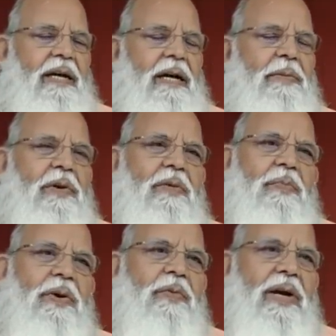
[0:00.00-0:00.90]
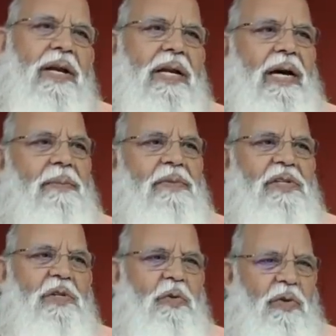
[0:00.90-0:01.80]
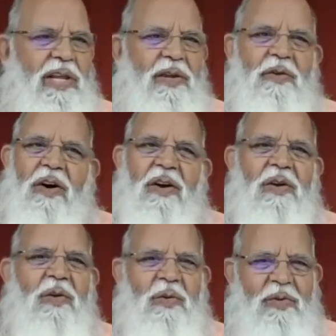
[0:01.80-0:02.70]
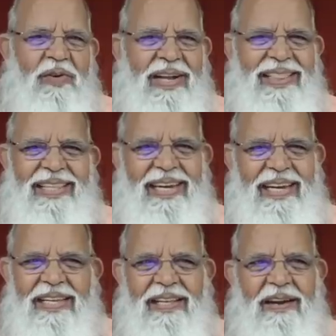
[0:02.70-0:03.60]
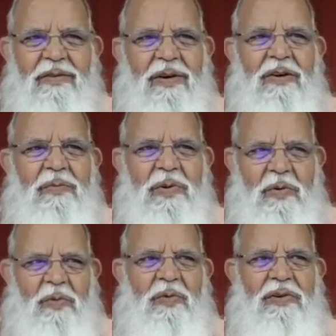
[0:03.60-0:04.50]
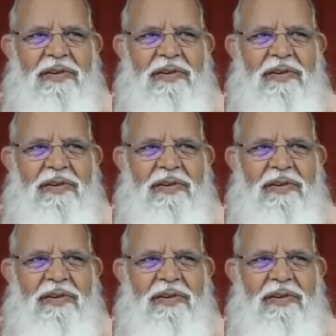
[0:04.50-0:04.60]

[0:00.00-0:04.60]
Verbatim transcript: About Bhagwan Ram's story, you all know. Nothing is required to be told.